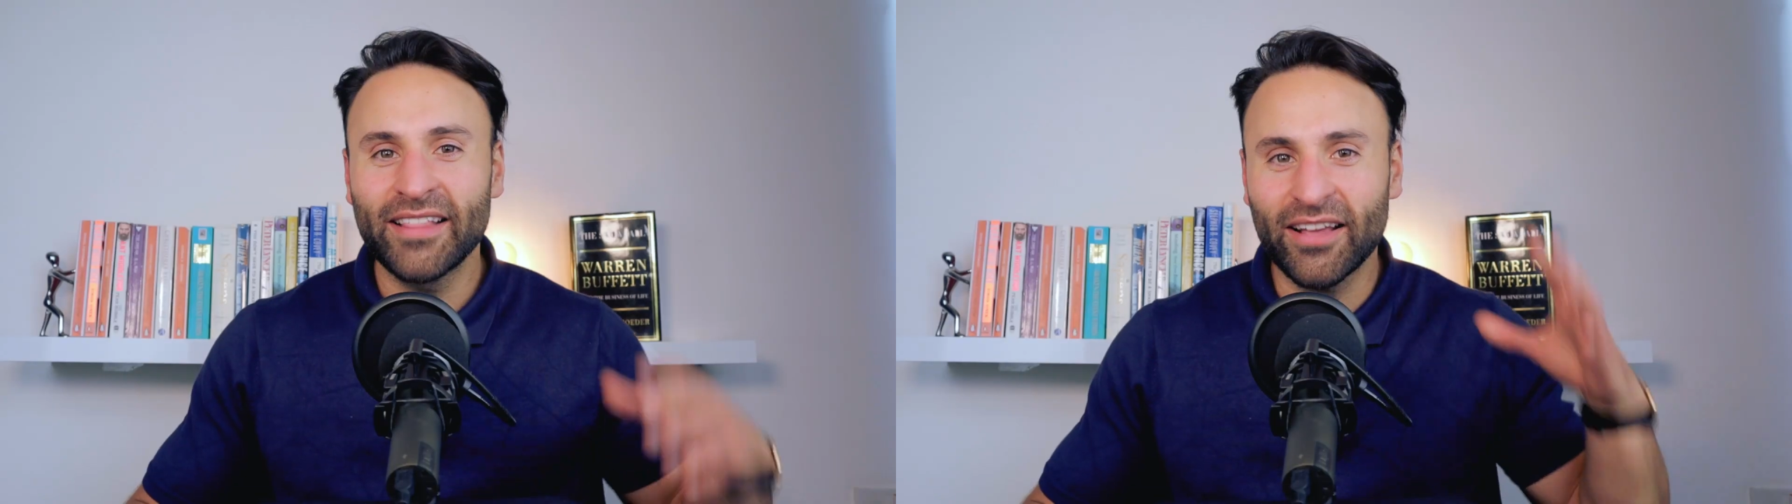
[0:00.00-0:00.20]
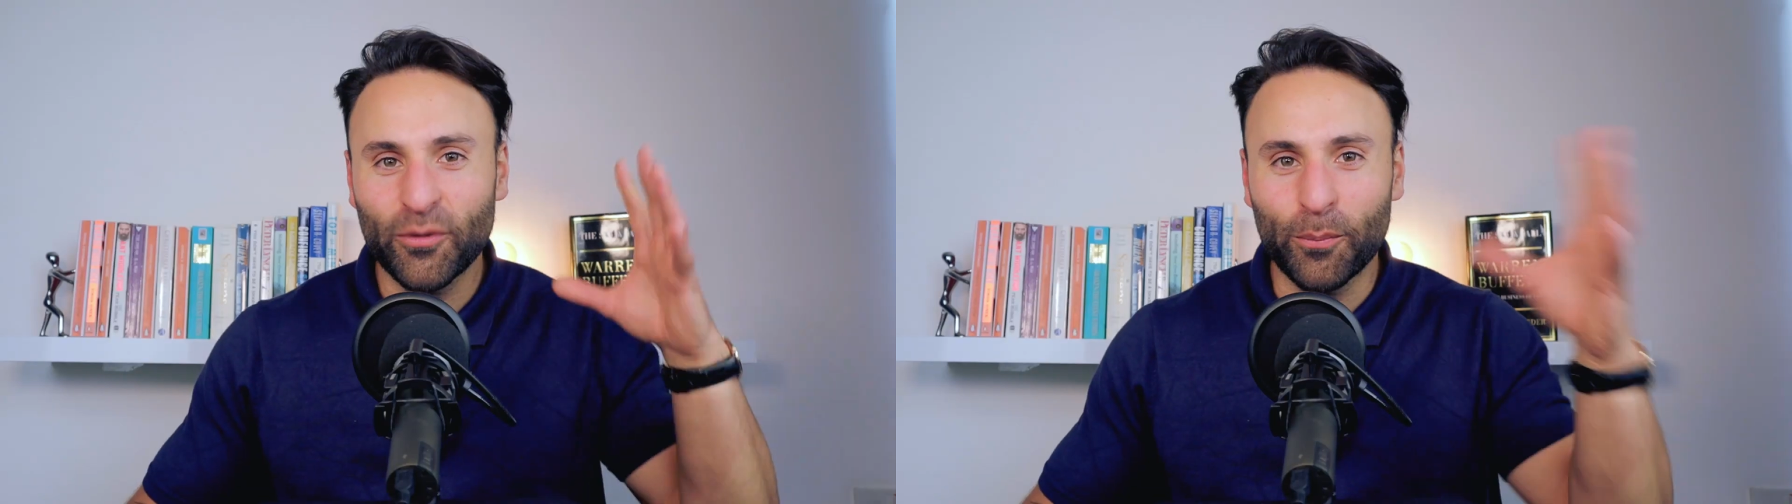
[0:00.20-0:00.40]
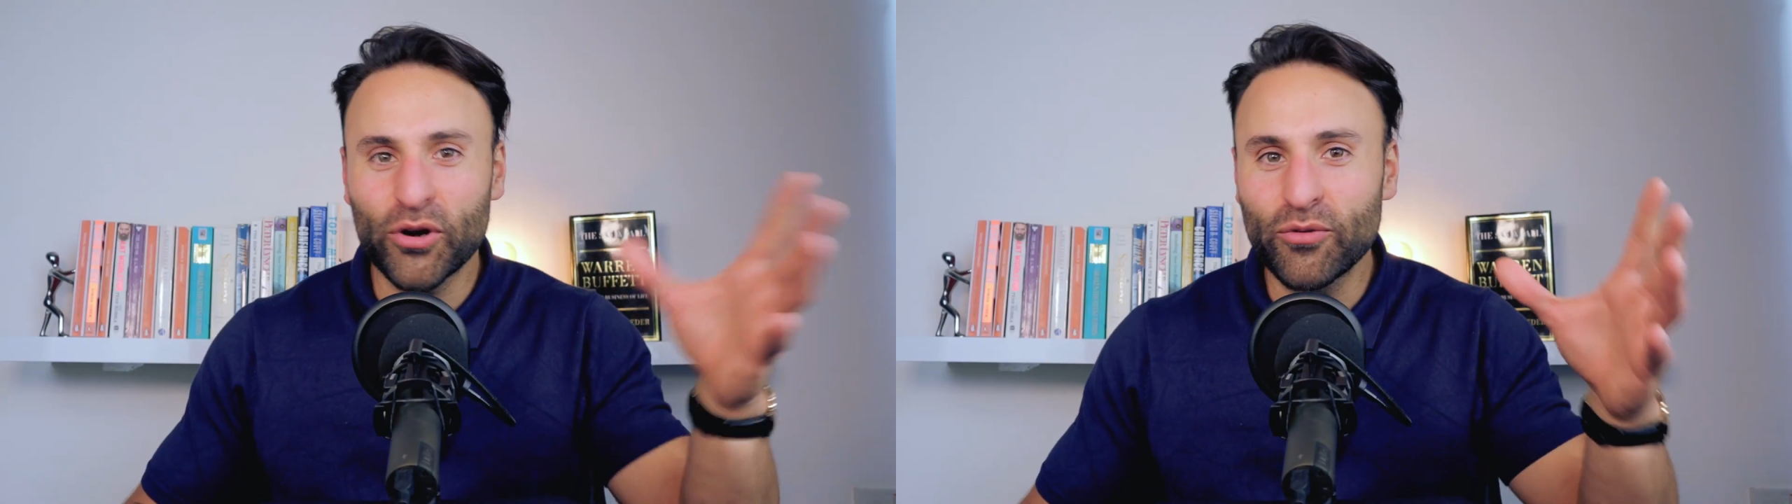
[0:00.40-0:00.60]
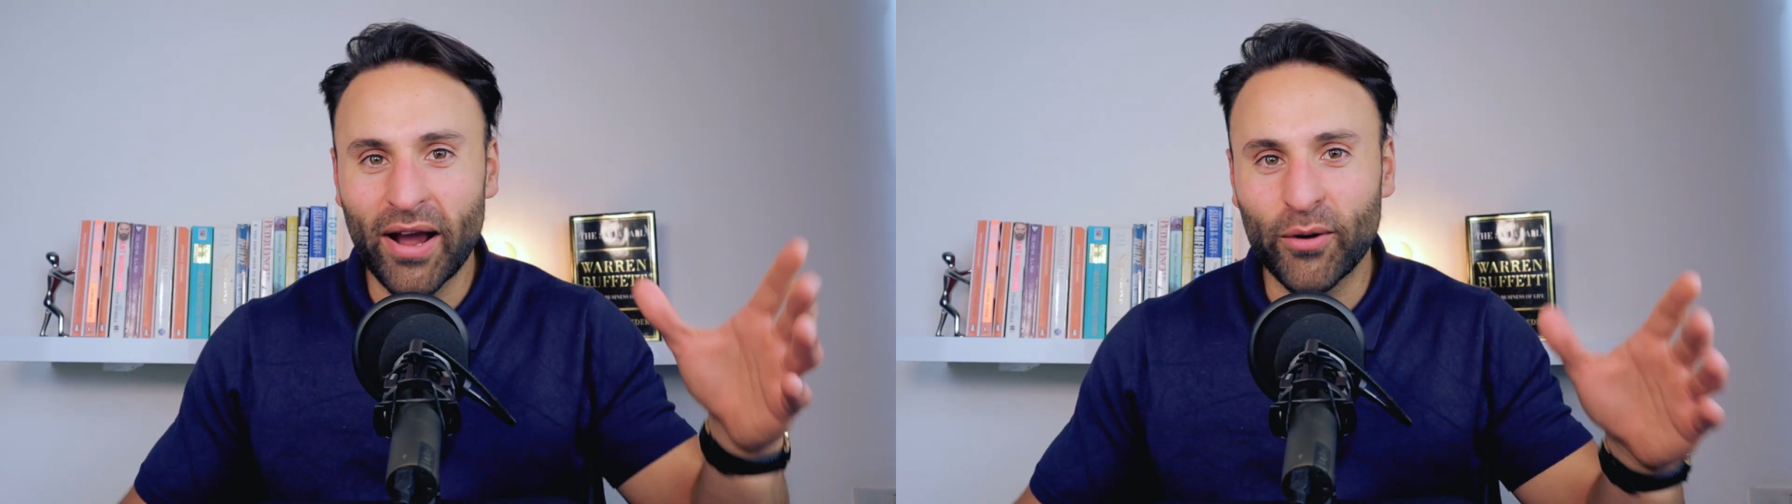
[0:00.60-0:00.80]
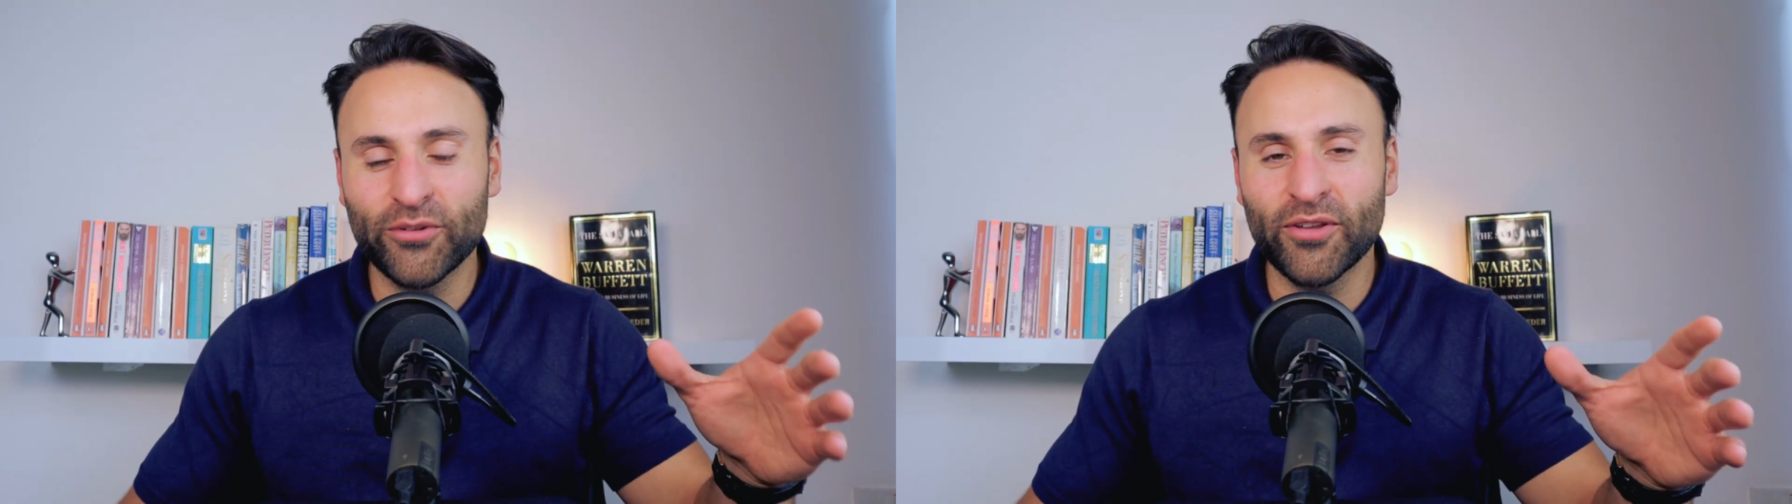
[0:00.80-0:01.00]
That's a
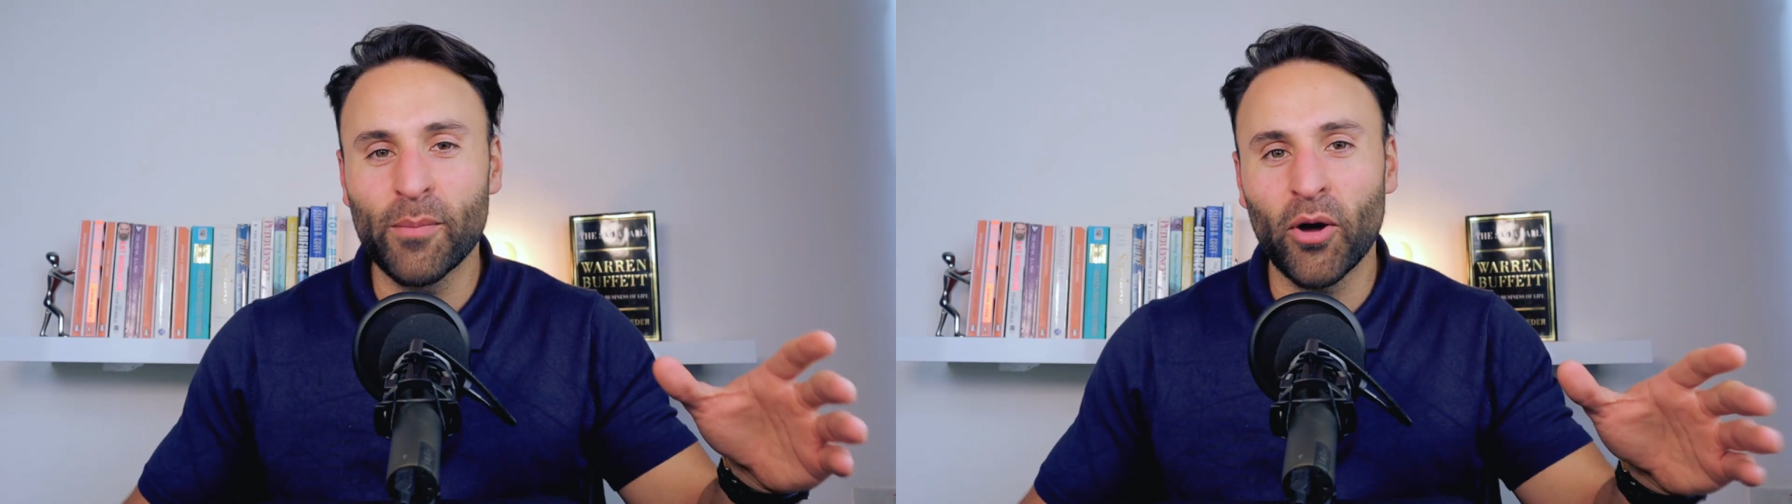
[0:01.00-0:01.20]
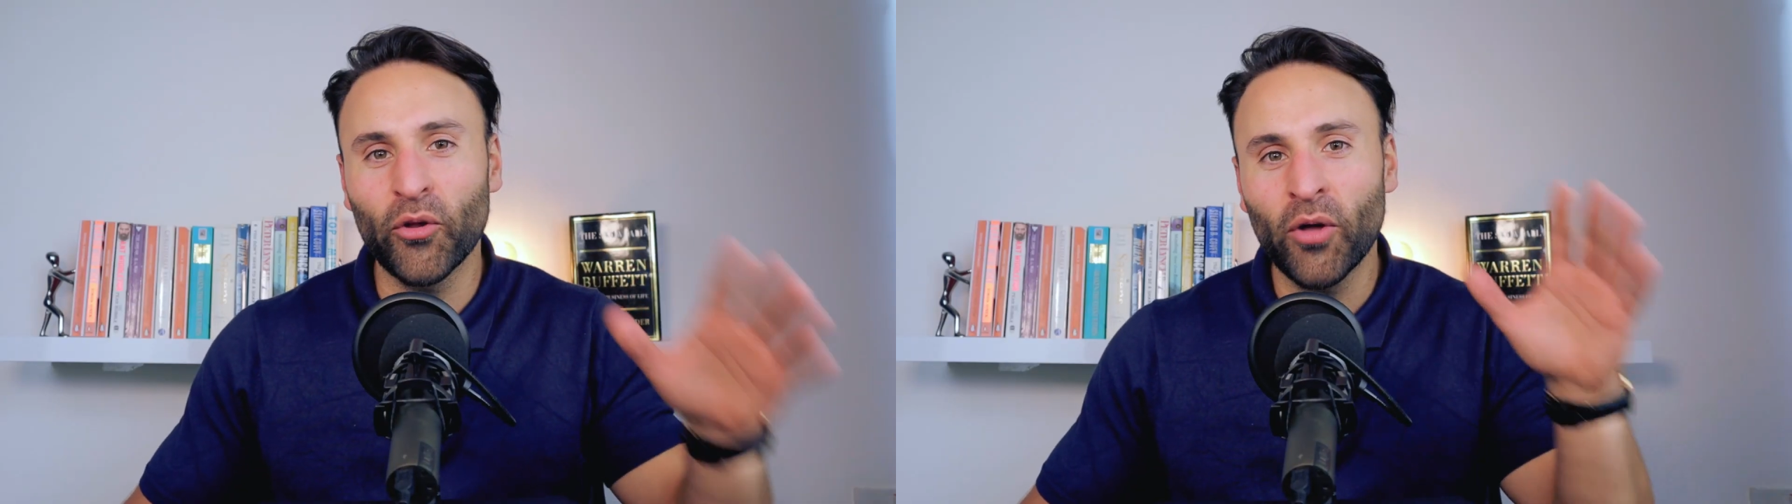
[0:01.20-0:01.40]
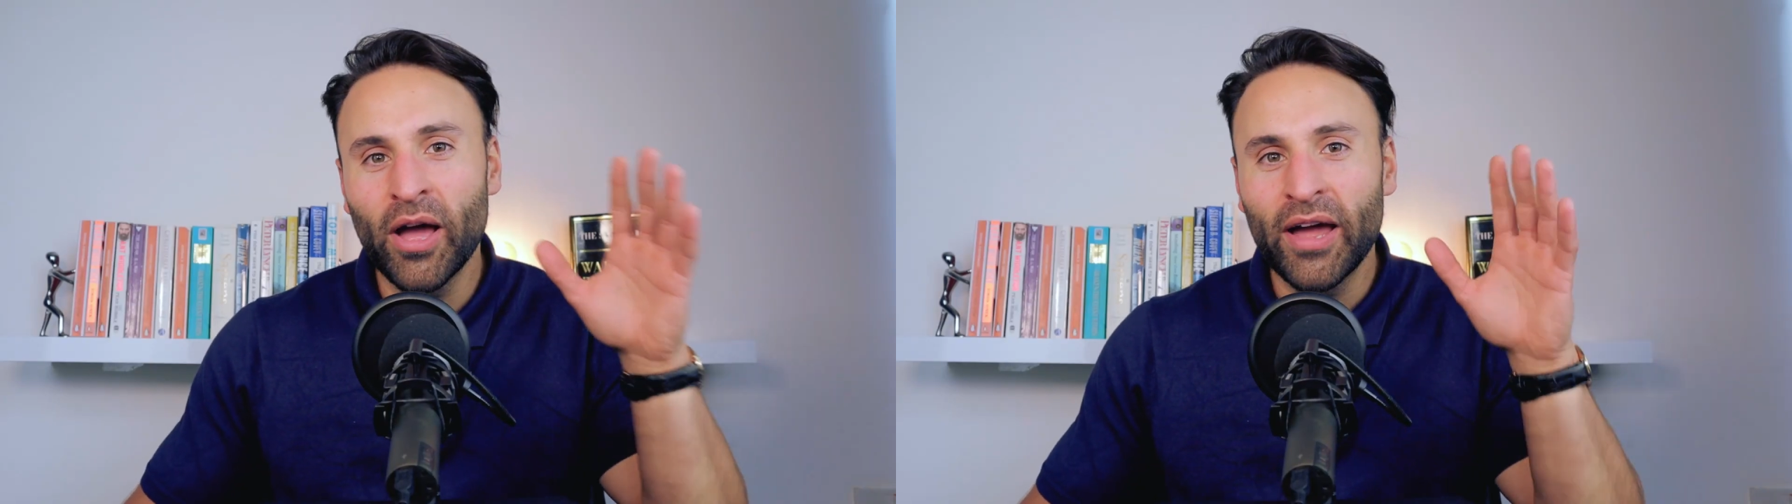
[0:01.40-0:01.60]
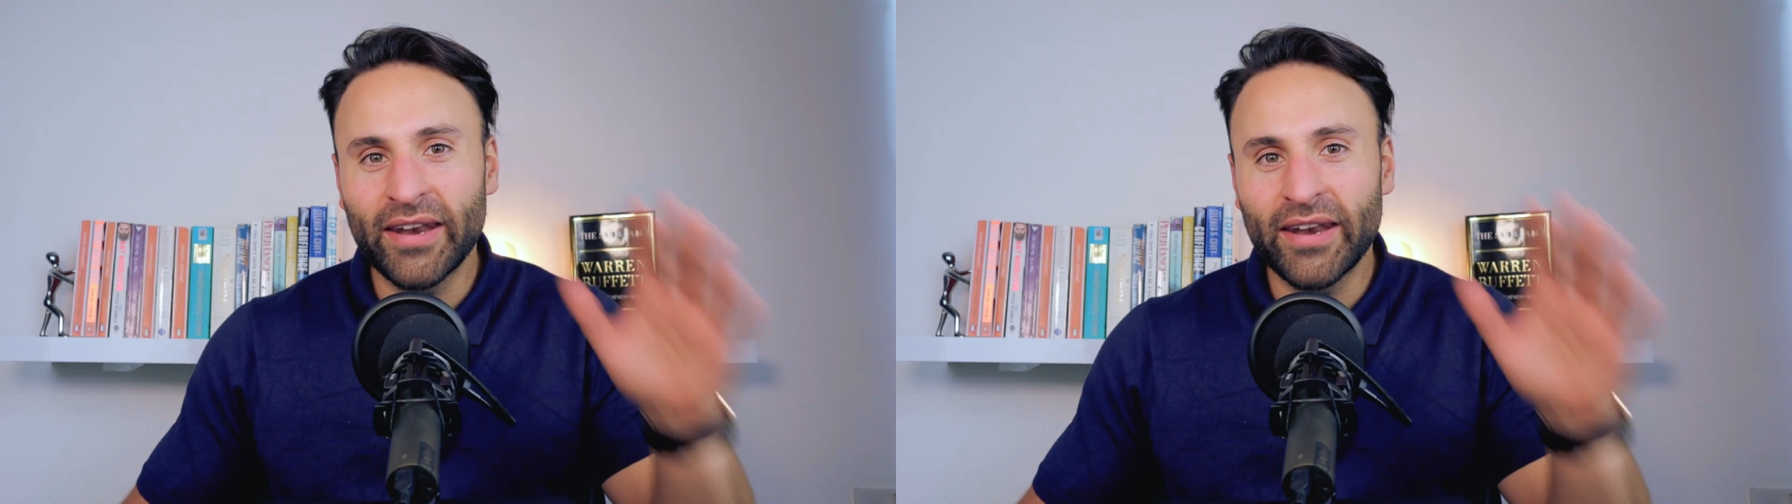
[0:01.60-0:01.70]
prerequisite model.